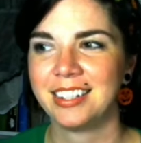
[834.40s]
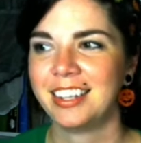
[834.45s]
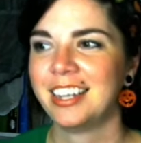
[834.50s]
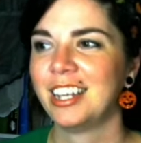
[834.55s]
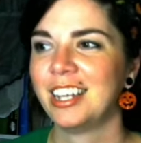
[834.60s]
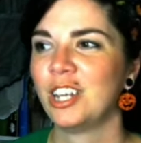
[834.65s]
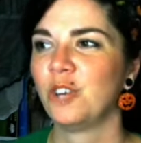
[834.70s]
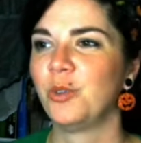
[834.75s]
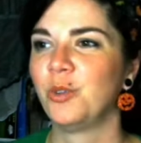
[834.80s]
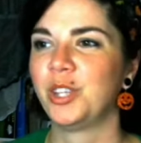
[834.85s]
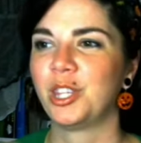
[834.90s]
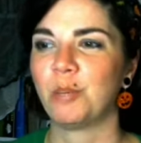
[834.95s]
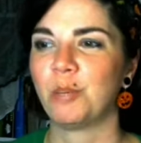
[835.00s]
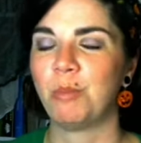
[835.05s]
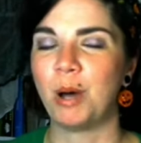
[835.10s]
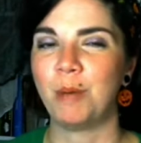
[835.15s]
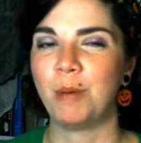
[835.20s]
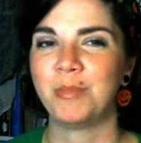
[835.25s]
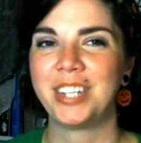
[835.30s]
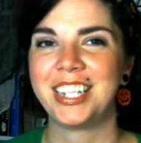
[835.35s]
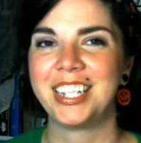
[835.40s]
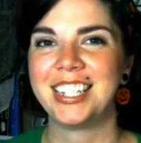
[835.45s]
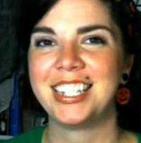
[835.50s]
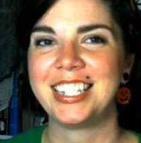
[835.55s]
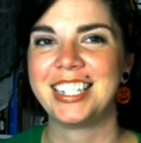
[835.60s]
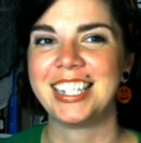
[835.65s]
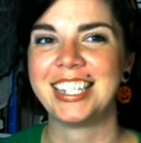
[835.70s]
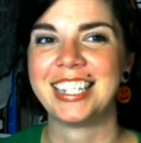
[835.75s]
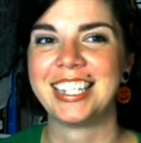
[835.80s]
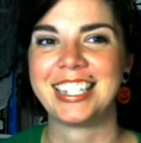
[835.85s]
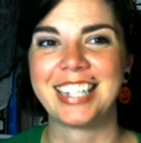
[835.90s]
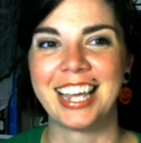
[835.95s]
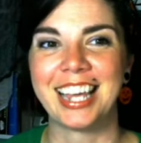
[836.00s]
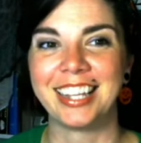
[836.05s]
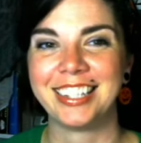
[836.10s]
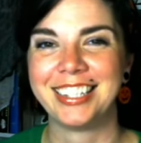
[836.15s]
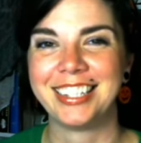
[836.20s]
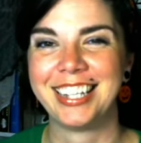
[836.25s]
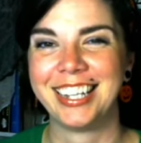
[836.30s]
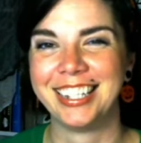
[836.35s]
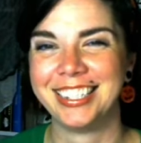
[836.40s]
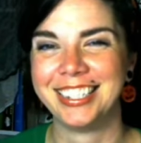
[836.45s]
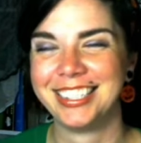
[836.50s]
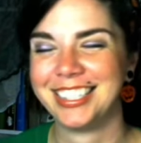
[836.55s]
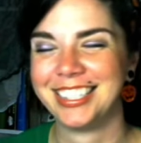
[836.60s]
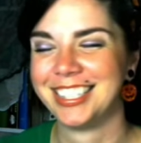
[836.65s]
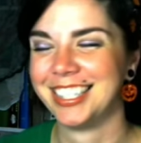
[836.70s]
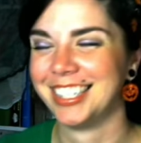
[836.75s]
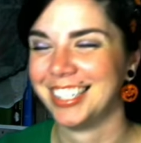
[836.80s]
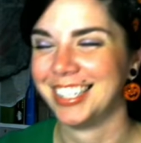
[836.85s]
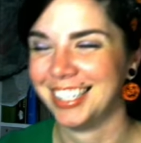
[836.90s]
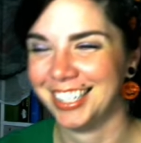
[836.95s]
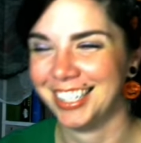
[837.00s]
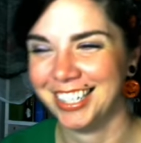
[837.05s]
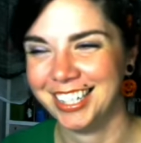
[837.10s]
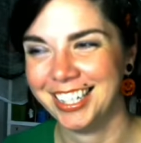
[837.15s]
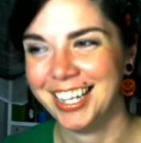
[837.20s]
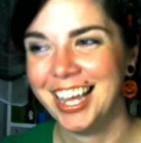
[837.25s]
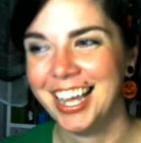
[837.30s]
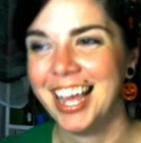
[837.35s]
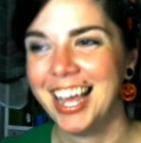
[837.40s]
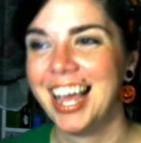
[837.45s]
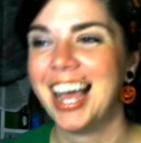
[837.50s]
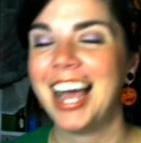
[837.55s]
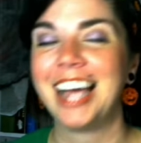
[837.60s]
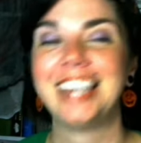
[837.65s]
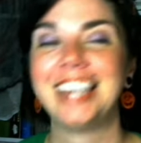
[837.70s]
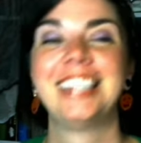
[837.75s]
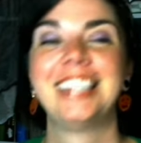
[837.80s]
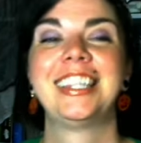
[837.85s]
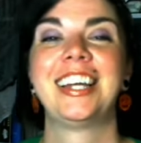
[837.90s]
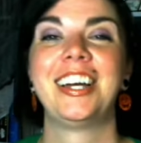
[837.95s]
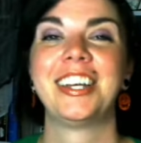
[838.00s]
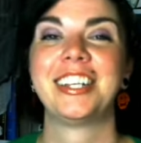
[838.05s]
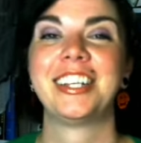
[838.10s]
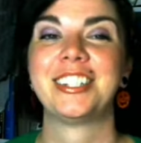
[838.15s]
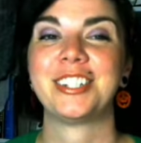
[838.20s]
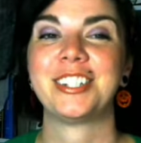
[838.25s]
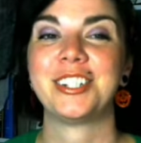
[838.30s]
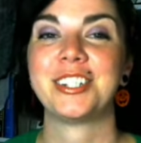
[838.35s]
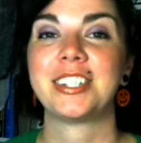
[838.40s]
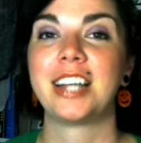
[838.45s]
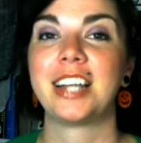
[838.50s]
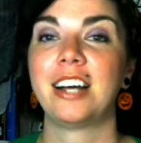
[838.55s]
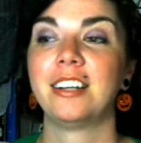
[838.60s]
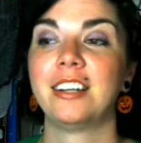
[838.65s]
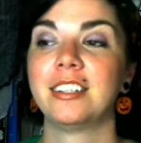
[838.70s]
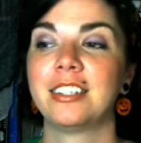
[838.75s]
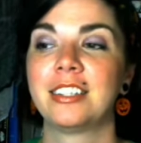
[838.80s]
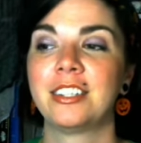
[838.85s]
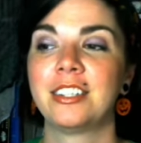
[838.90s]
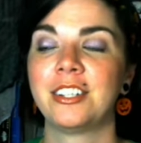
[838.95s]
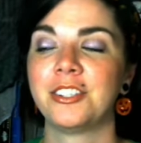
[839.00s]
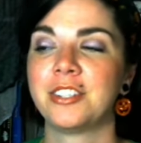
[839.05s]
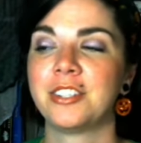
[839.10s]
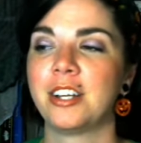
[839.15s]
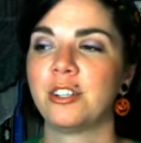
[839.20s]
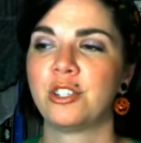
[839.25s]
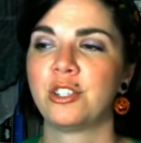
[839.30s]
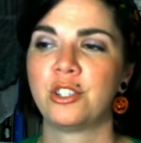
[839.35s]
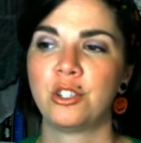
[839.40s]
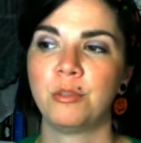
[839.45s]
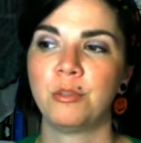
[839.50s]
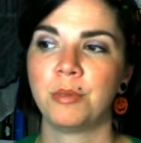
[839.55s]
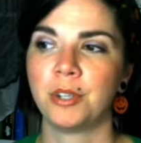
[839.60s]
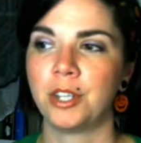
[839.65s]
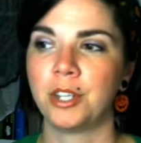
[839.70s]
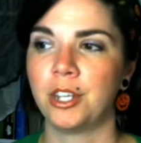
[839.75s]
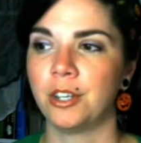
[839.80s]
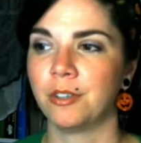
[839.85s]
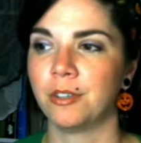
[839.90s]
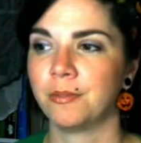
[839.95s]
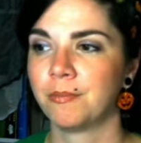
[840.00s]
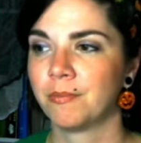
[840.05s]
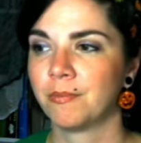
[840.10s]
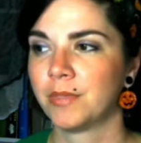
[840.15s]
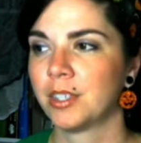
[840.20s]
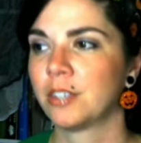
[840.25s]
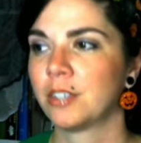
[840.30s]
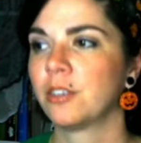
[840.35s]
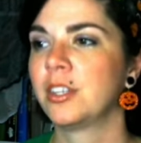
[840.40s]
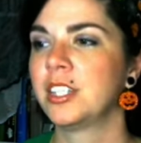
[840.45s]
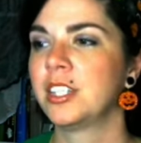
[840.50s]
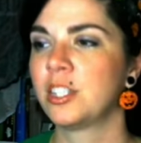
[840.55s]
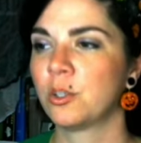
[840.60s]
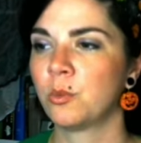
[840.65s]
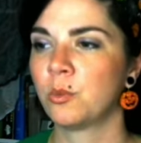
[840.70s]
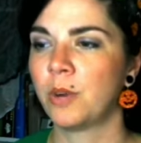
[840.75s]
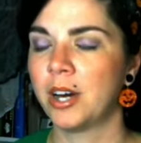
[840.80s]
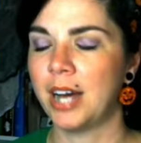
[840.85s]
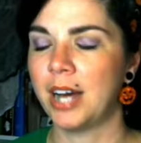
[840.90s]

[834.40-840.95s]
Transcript: with the pumpkins and the skeletons. I thought it turns out super cute. So this is where I